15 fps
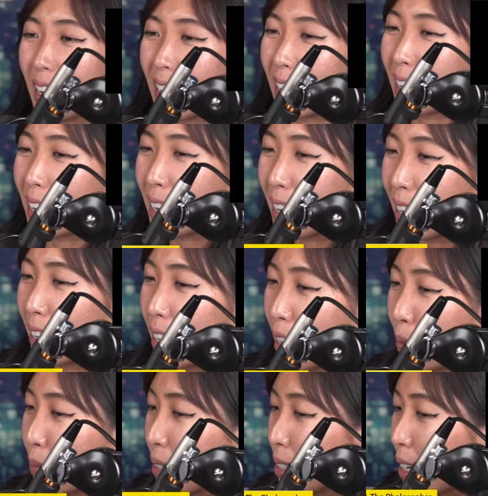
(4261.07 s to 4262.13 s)
so basic," and
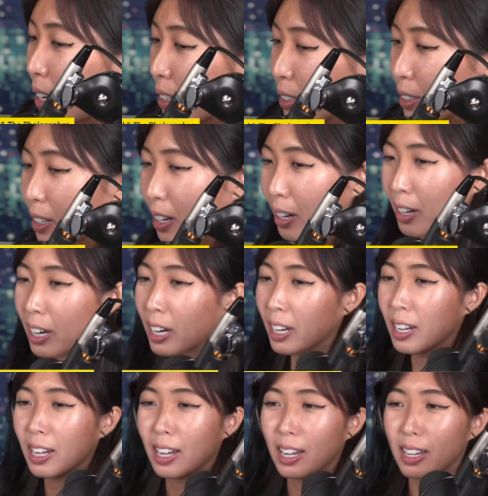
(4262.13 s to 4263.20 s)
have the talent. All right,
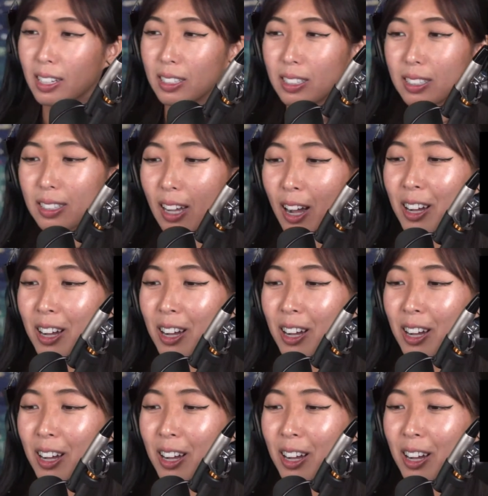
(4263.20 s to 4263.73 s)
so.